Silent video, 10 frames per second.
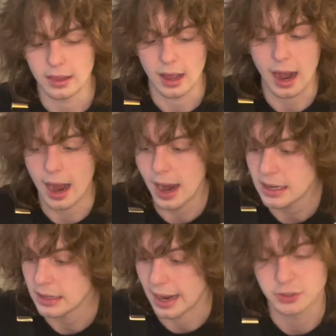
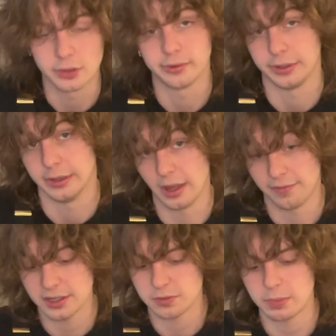I absolutely
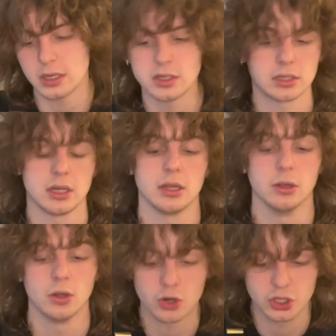love this piece.
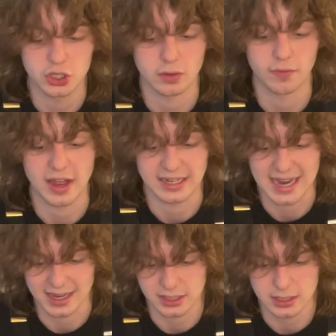It looks
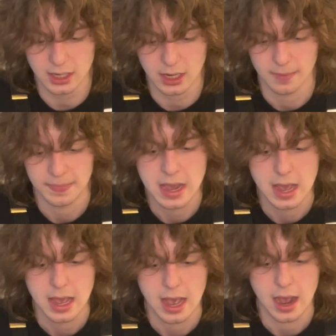fantastic.
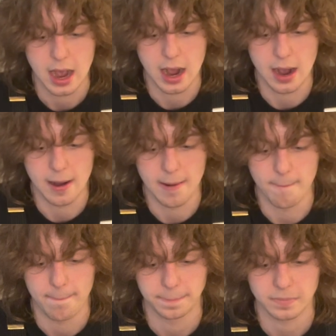
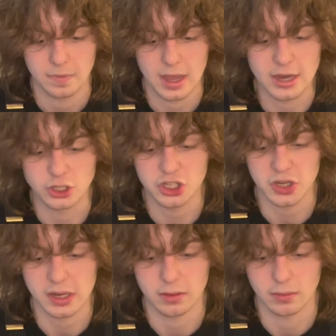And just like